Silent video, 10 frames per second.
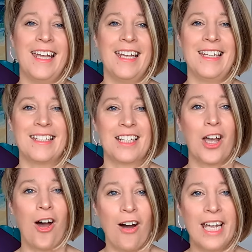is a
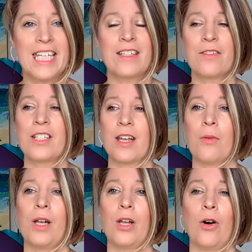kind of
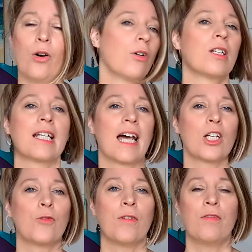sew along
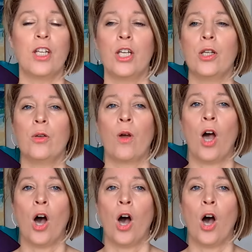slash review